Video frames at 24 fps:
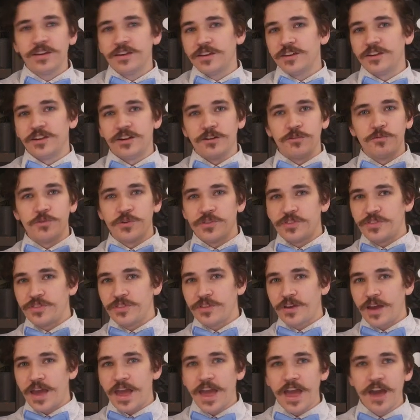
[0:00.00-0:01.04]
with
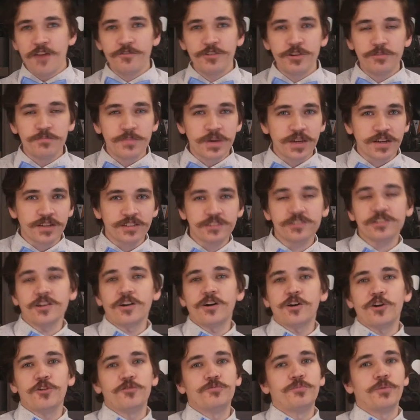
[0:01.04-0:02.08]
a heavy mix
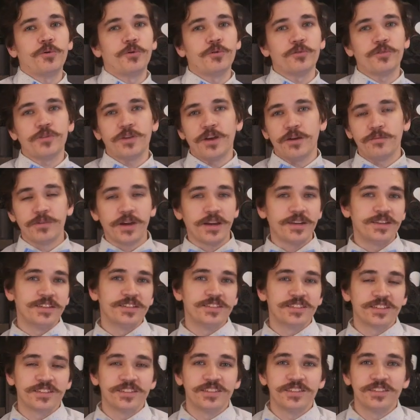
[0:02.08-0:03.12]
of both
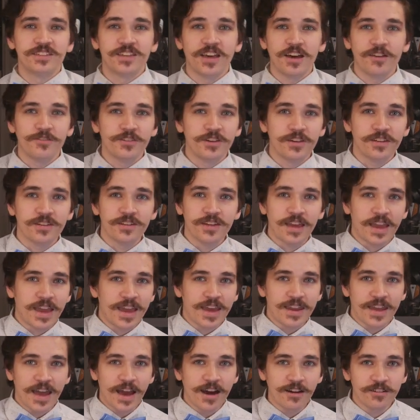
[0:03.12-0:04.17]
M1967
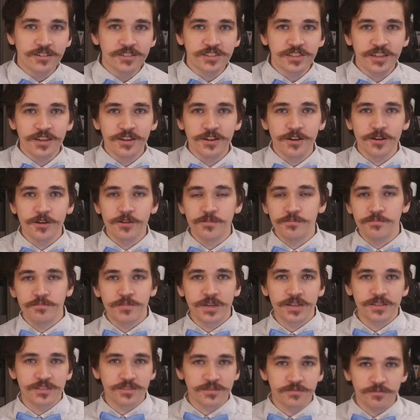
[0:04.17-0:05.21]
and Alice gear,
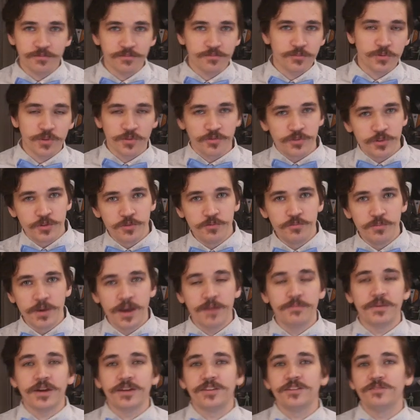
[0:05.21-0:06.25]
mixed a few
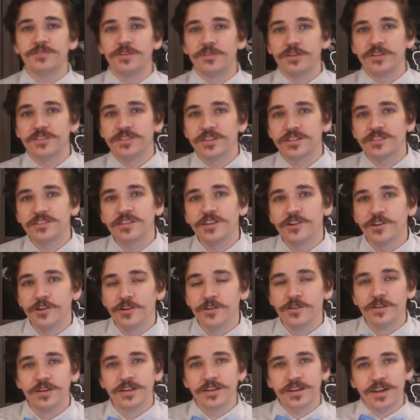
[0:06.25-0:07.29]
M1956
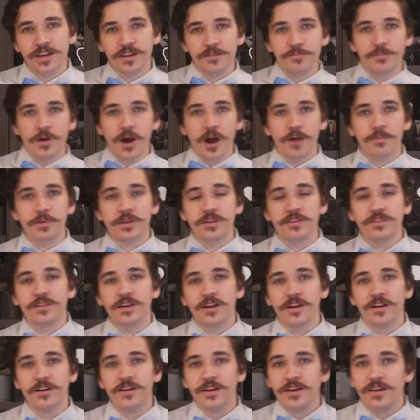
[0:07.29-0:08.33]
gear kind of popping in
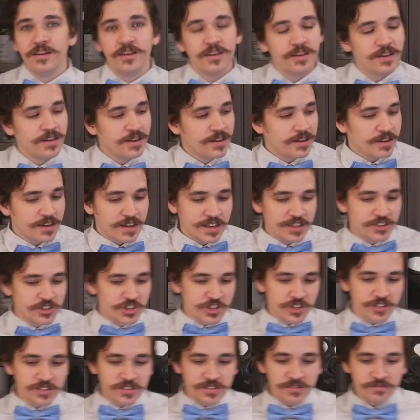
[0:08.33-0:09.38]
there. It's
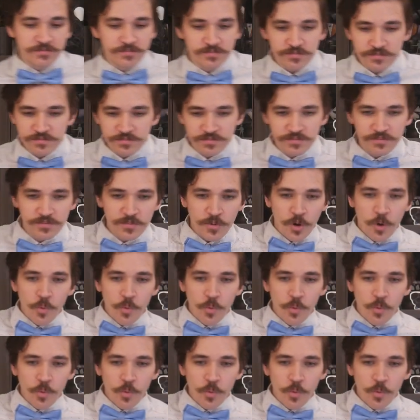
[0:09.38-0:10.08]
just a